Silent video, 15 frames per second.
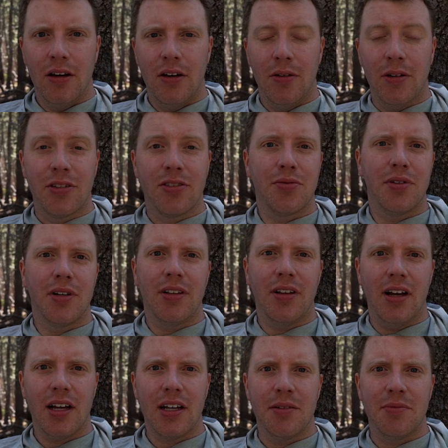Well, it's 3
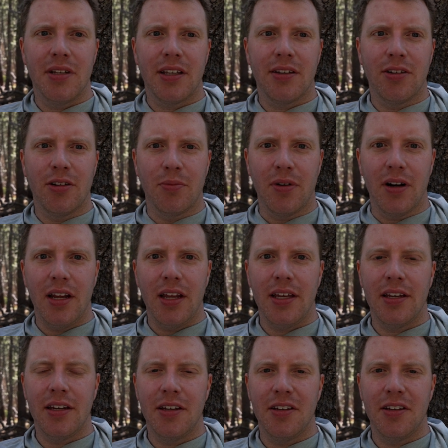o'clock and I'm taking a little break.